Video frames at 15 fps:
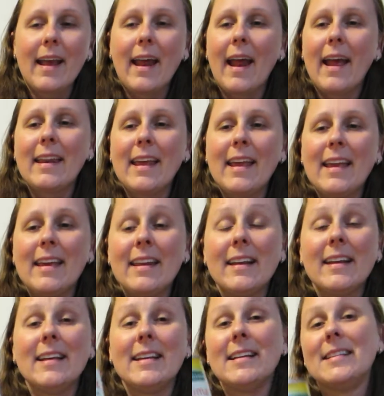and it
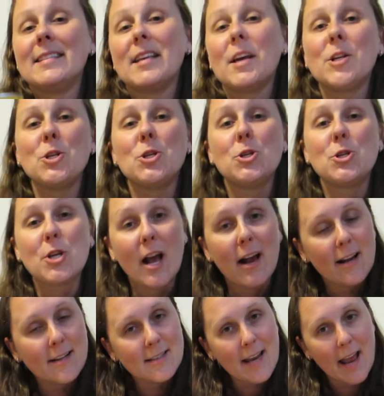is
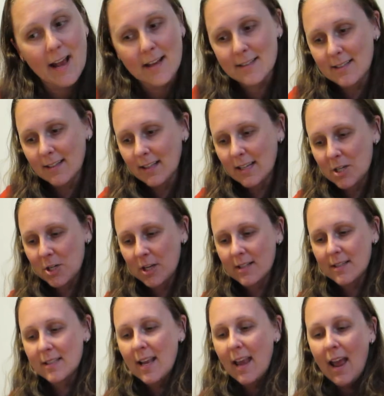just as delicious.